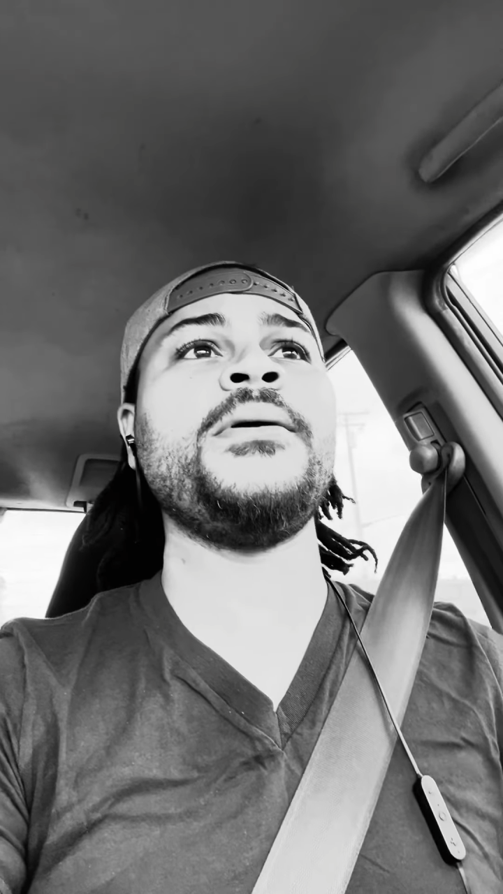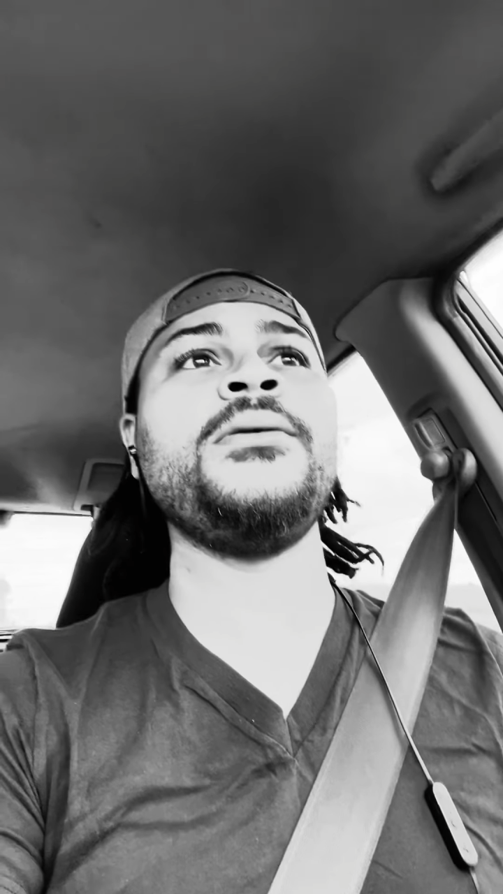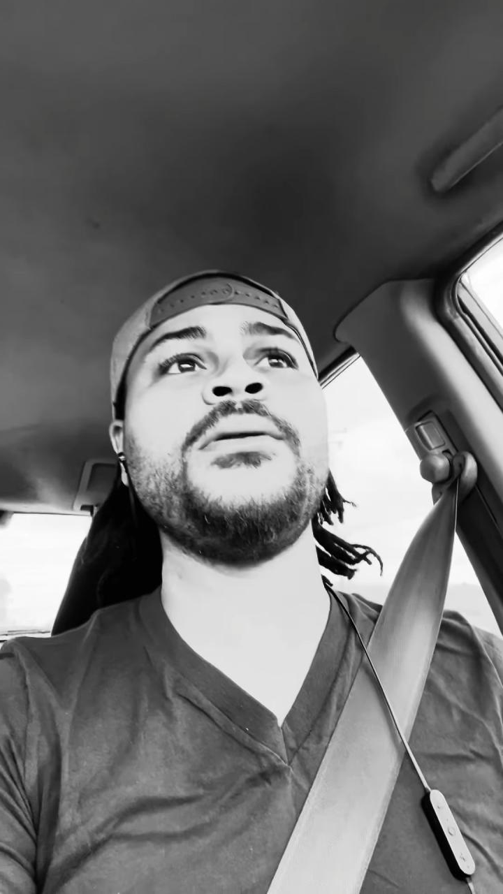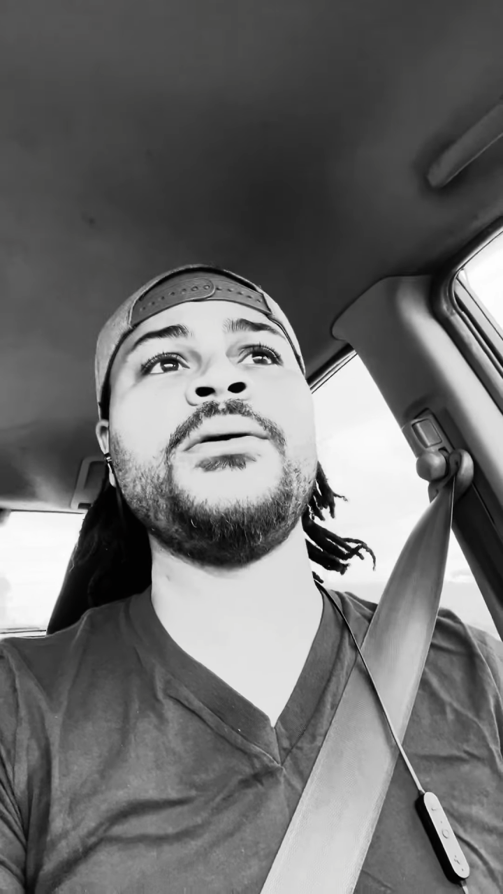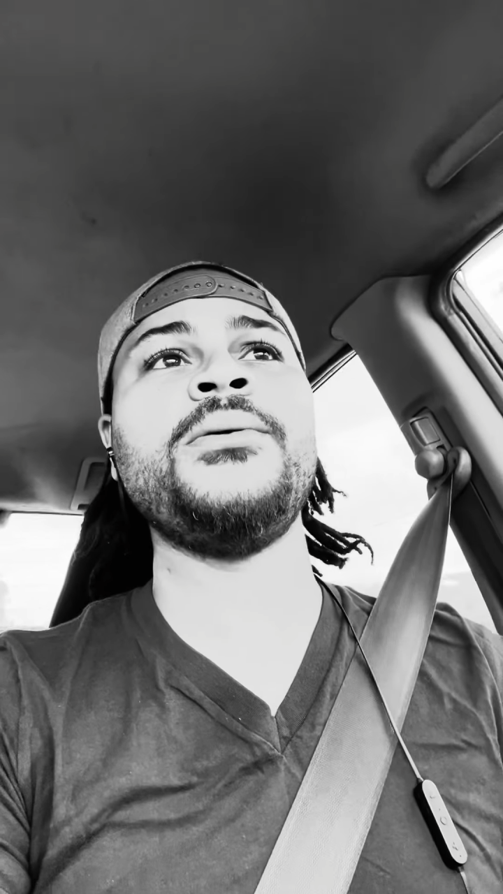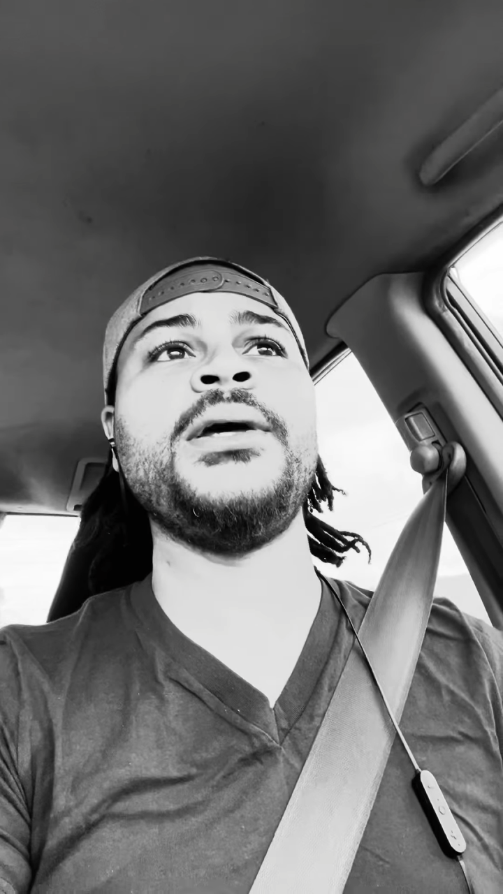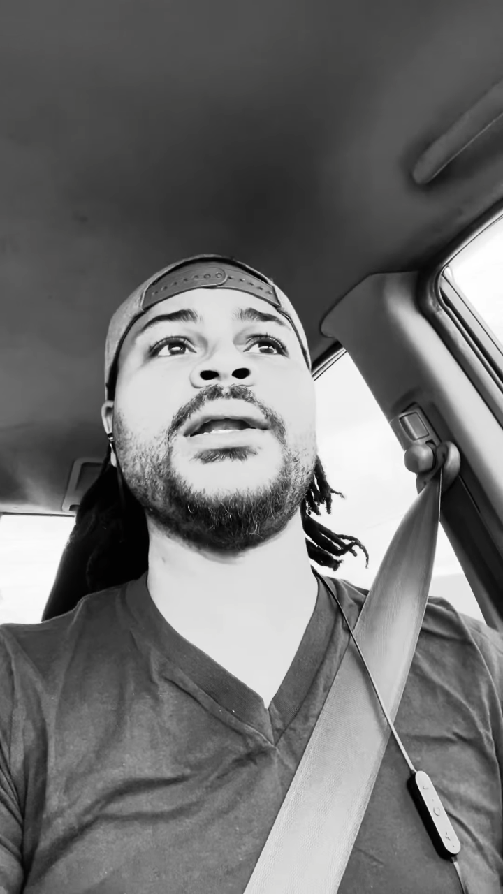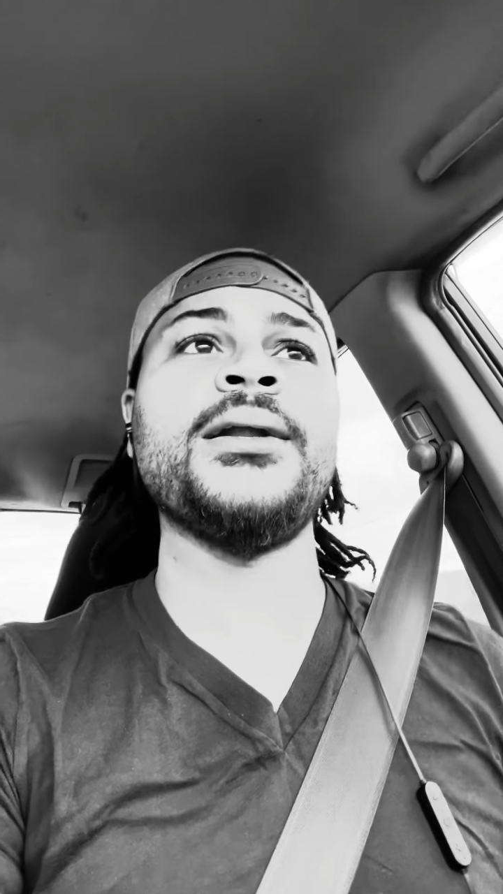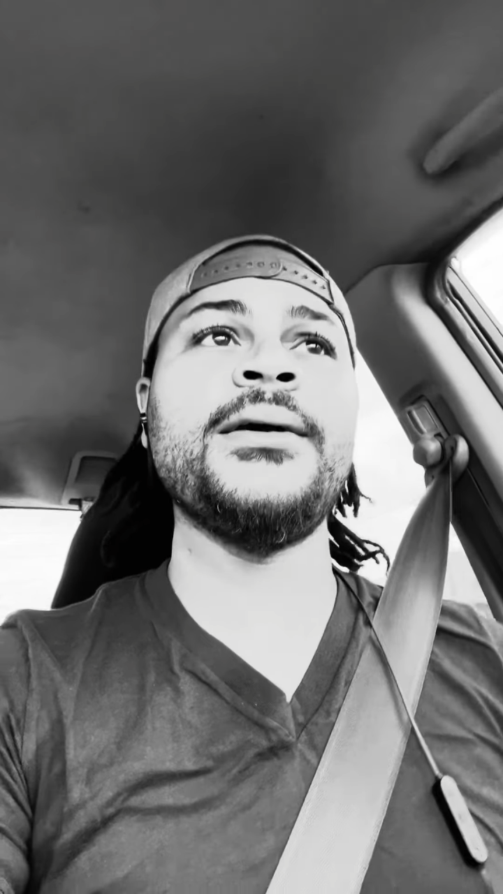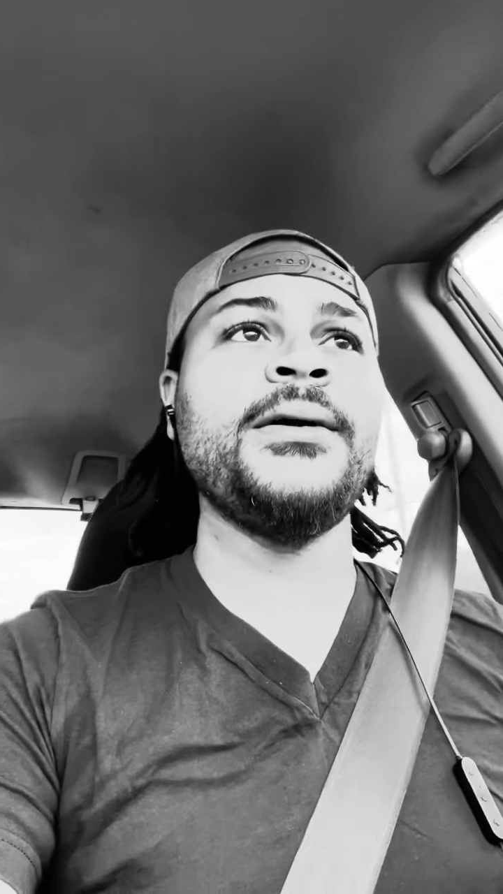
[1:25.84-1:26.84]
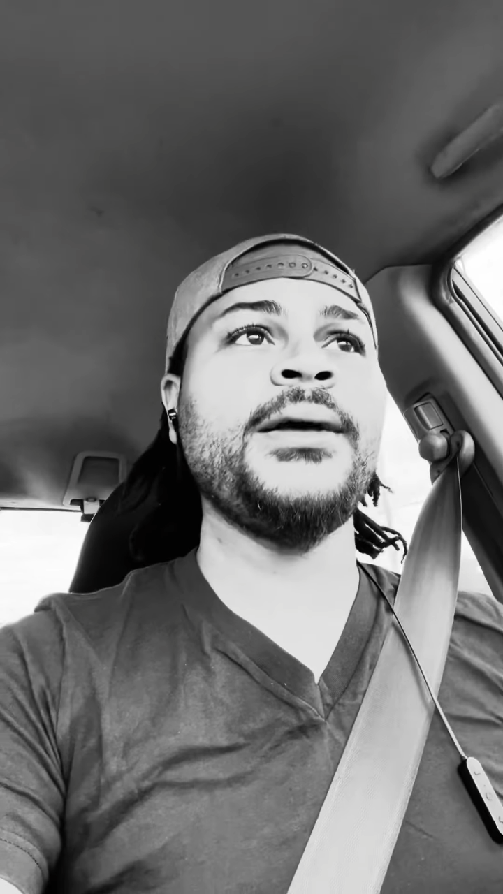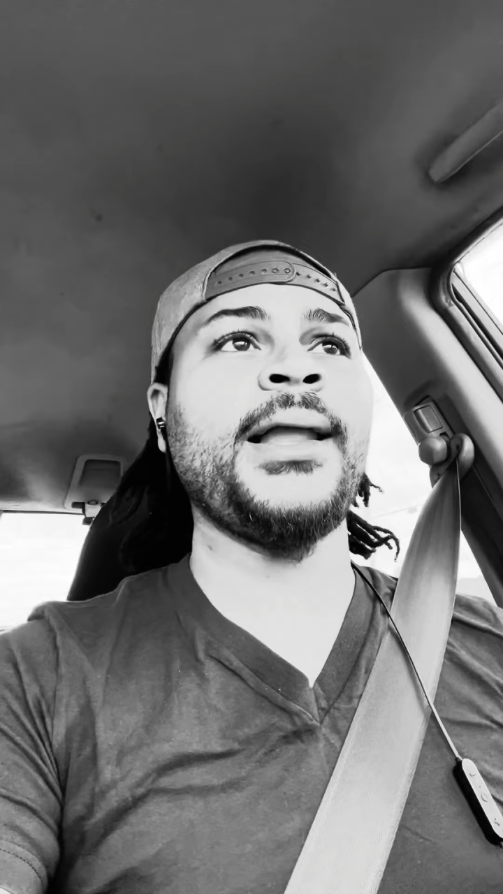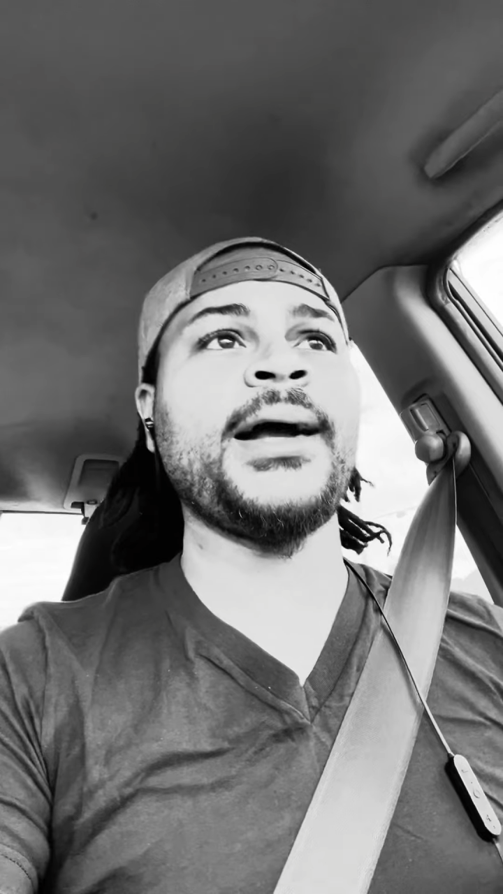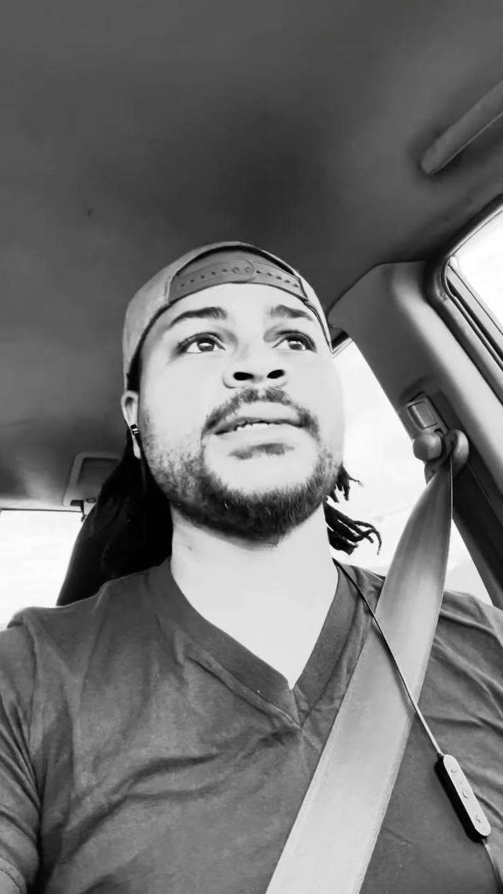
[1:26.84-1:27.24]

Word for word: you know, and like